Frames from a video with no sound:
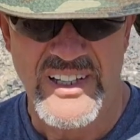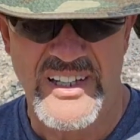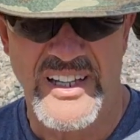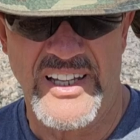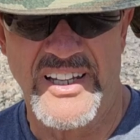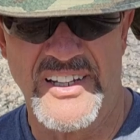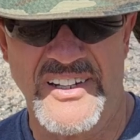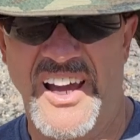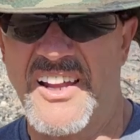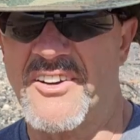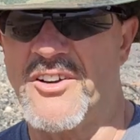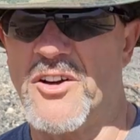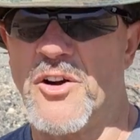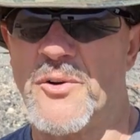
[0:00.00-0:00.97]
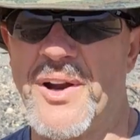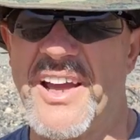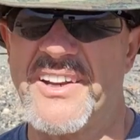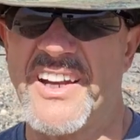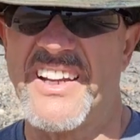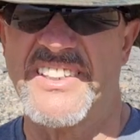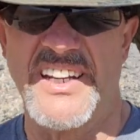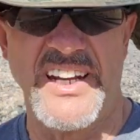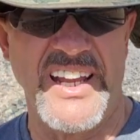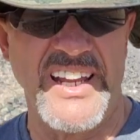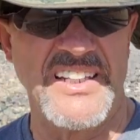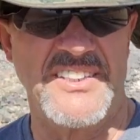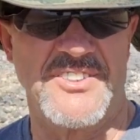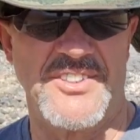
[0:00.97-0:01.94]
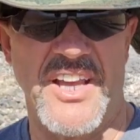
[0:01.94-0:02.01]
in, I don't know, around
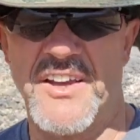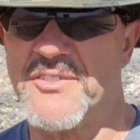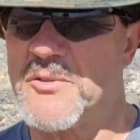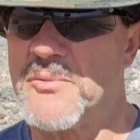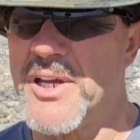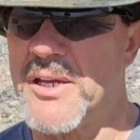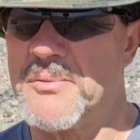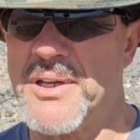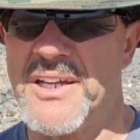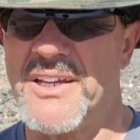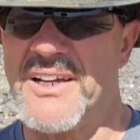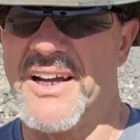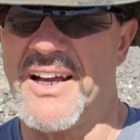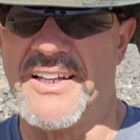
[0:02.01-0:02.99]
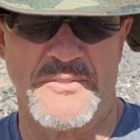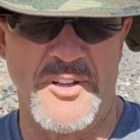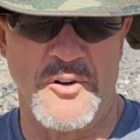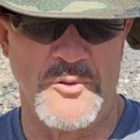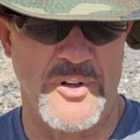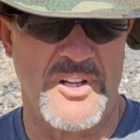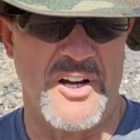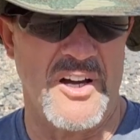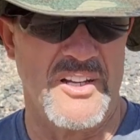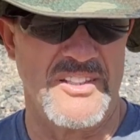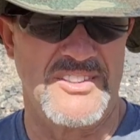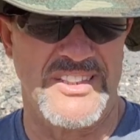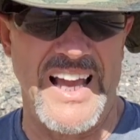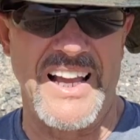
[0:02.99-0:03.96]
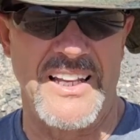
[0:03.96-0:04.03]
1987 maybe. I don't recall
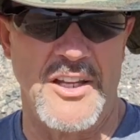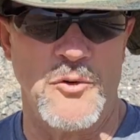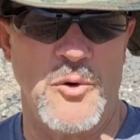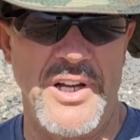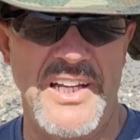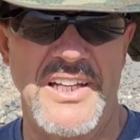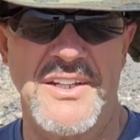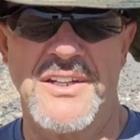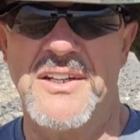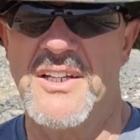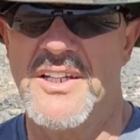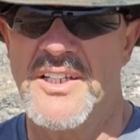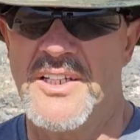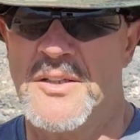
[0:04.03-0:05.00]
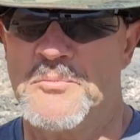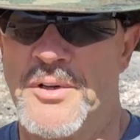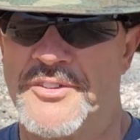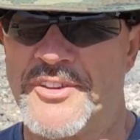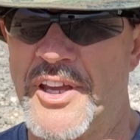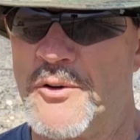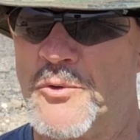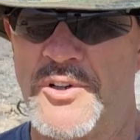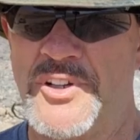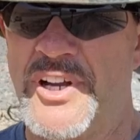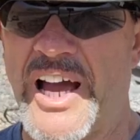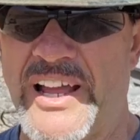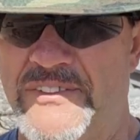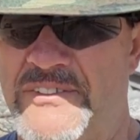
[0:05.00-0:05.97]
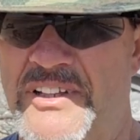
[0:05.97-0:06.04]
exactly when, but they were
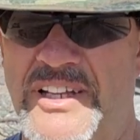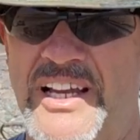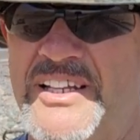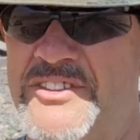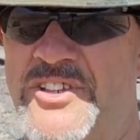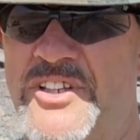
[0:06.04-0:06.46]
not as